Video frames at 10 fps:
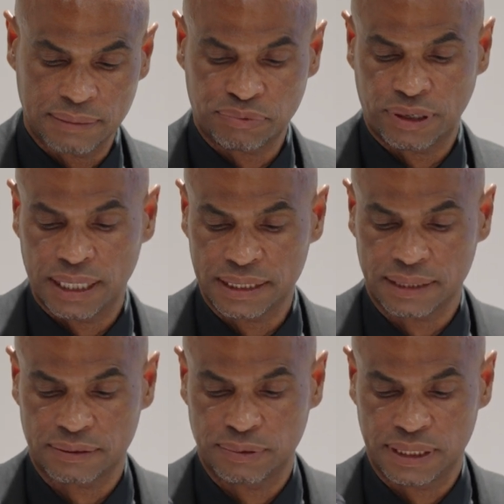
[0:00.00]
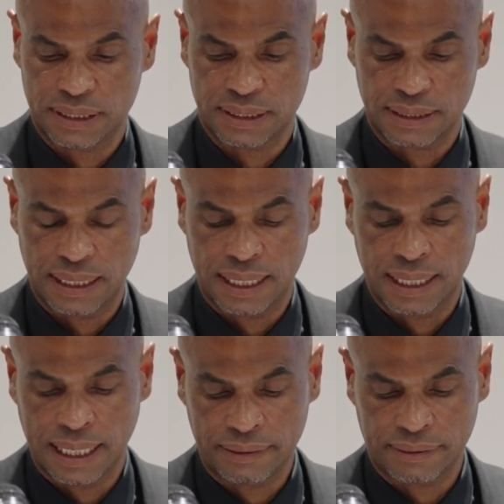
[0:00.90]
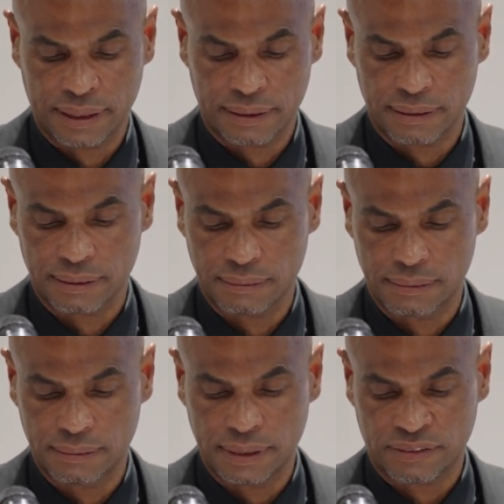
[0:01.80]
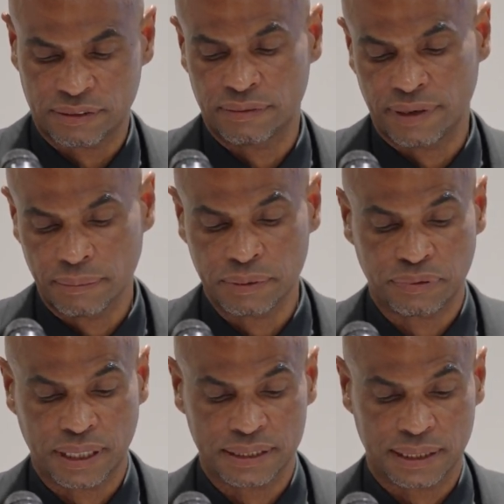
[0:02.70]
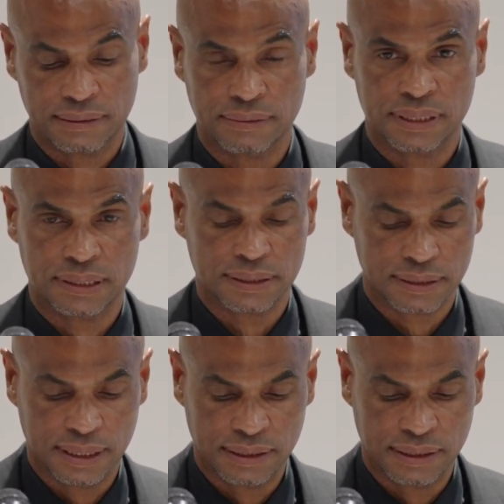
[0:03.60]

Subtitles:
a project which I think it's a development project which